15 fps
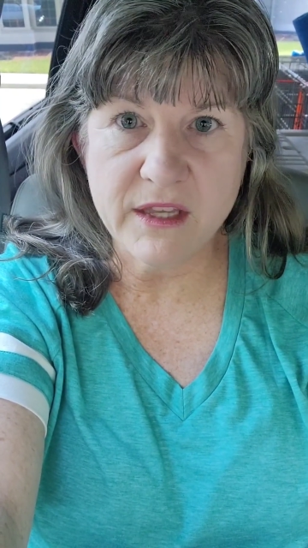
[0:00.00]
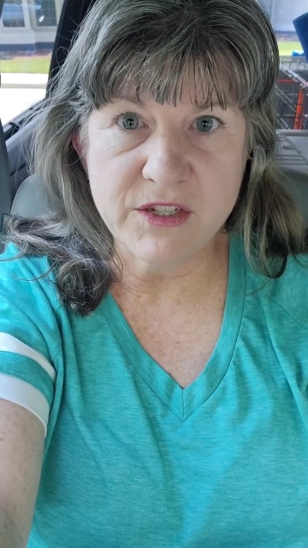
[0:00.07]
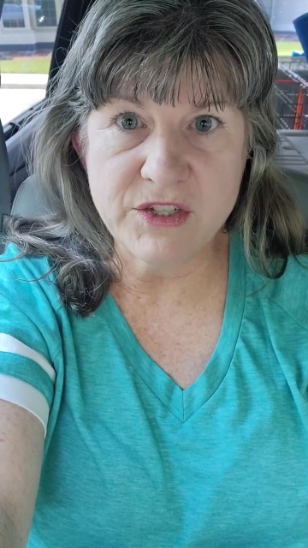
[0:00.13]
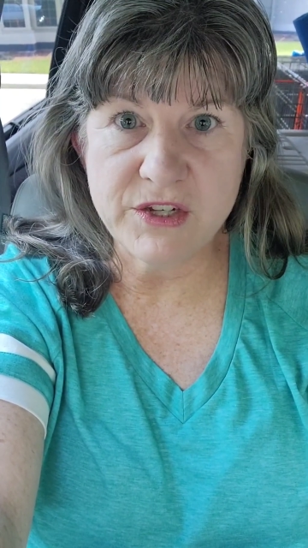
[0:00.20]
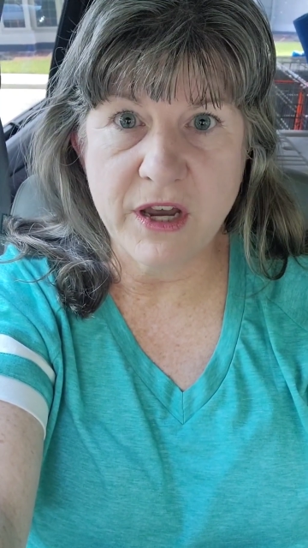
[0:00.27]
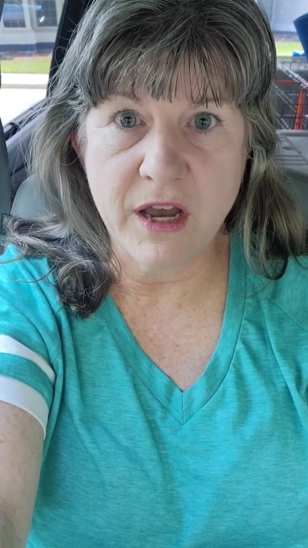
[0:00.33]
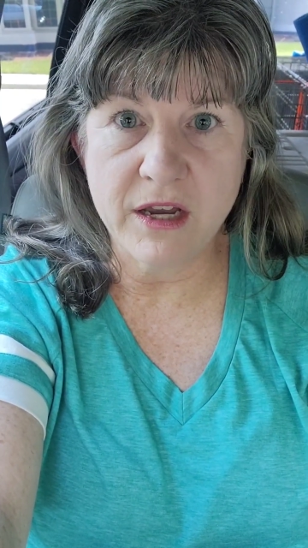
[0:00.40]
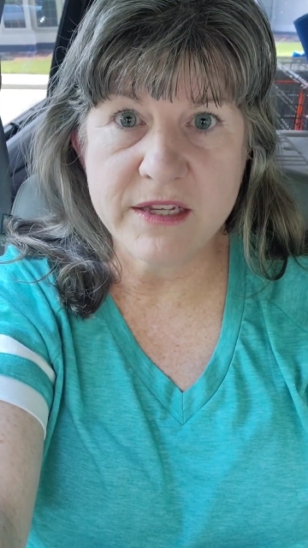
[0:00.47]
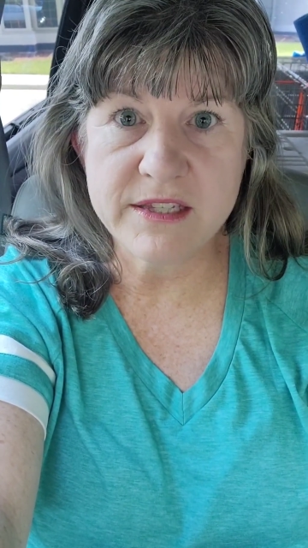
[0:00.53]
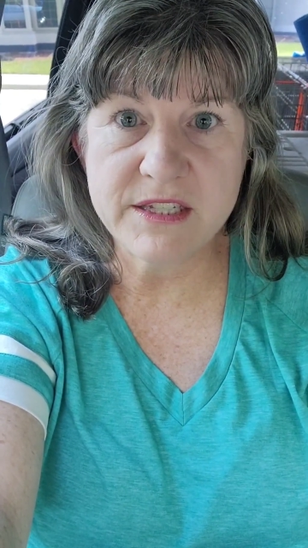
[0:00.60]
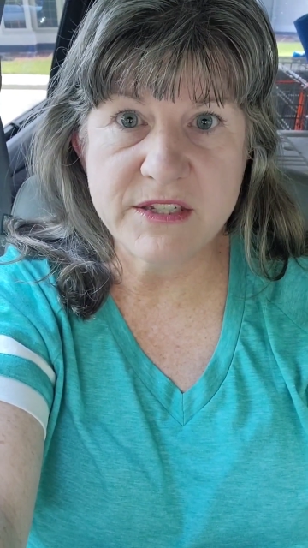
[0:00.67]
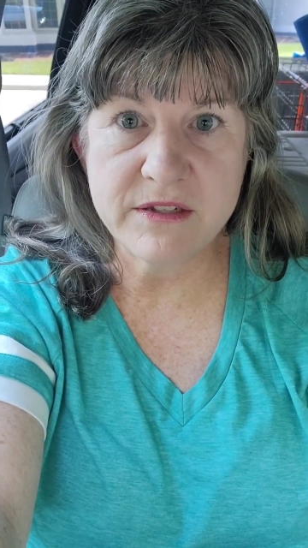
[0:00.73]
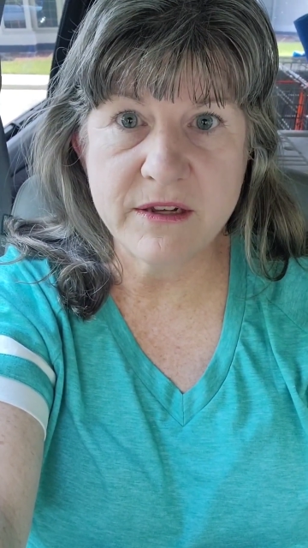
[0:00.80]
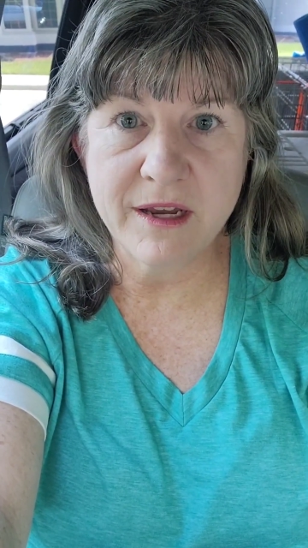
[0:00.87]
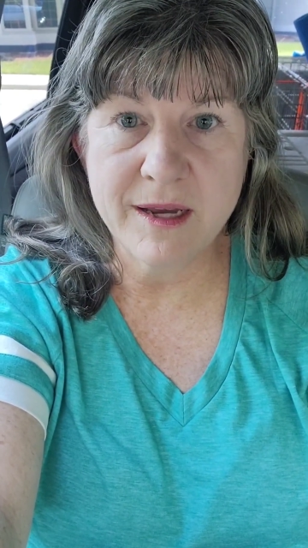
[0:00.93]
dogs
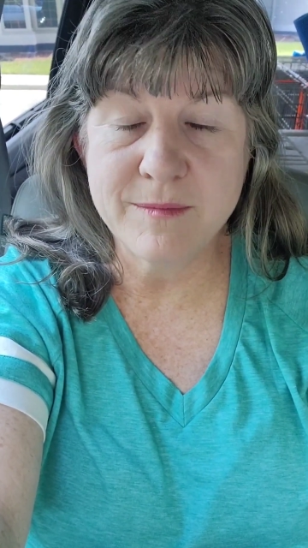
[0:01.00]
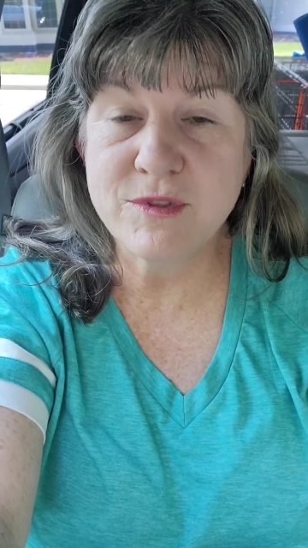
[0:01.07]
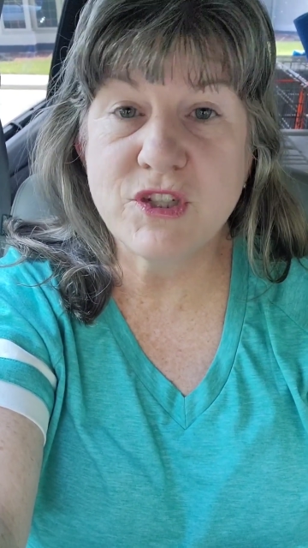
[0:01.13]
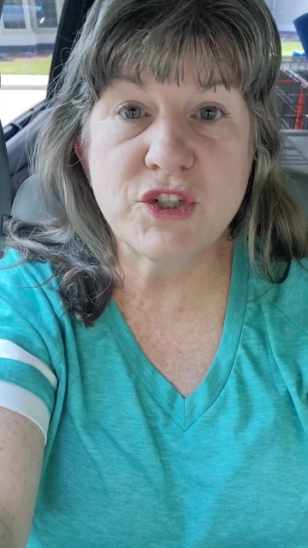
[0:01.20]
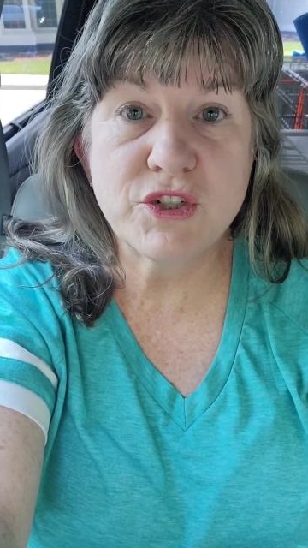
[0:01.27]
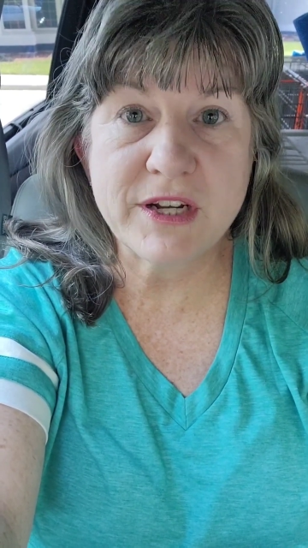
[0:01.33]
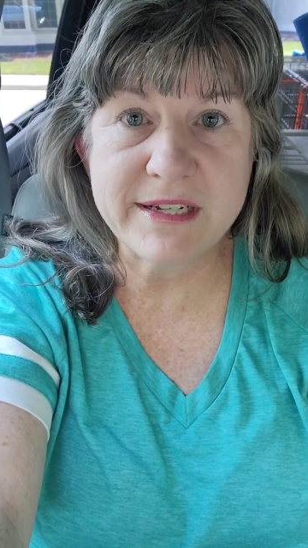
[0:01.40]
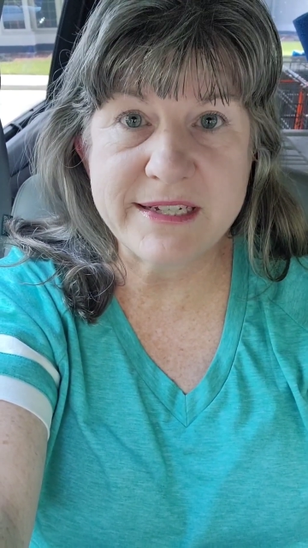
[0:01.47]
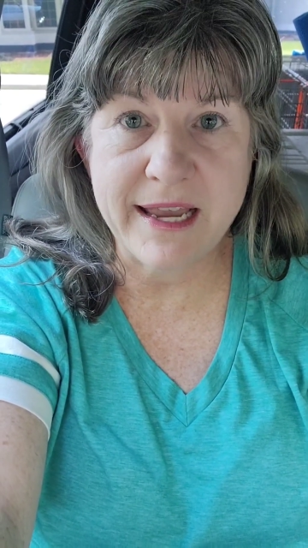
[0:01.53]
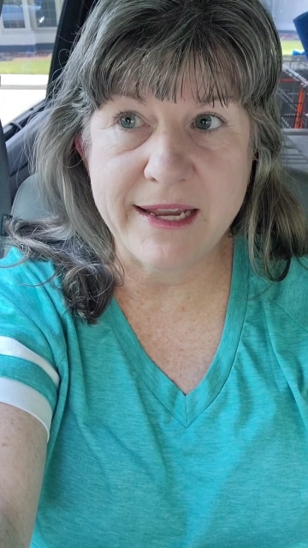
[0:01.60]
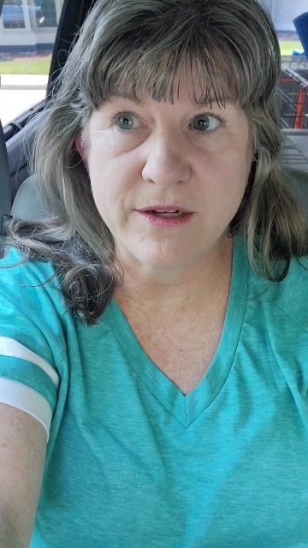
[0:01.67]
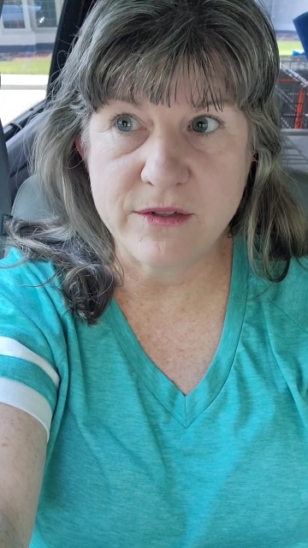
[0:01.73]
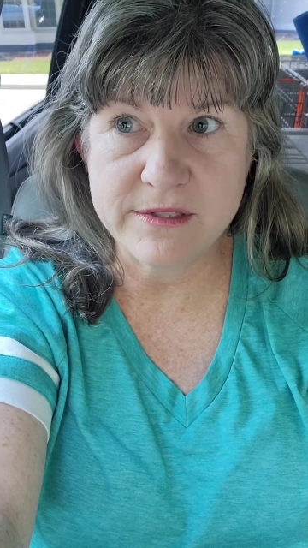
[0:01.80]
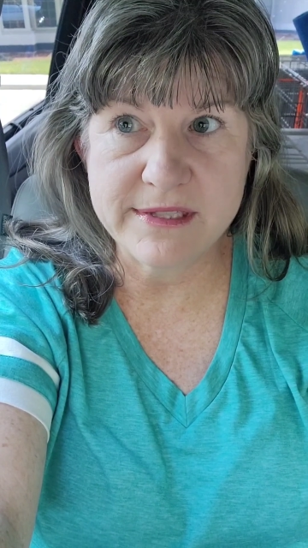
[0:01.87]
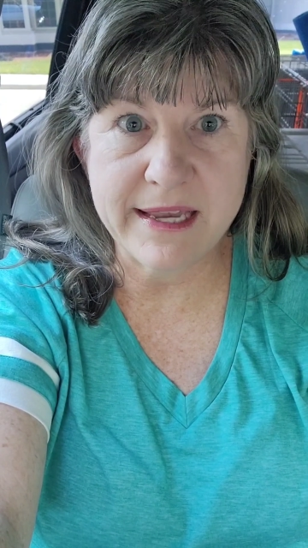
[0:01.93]
to trick
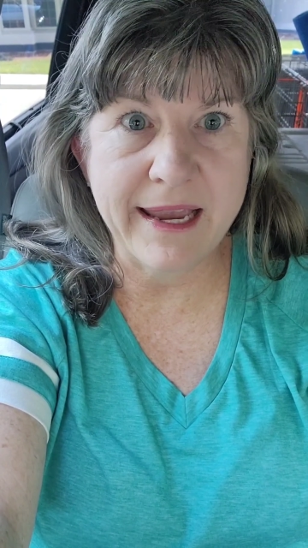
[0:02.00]
titles,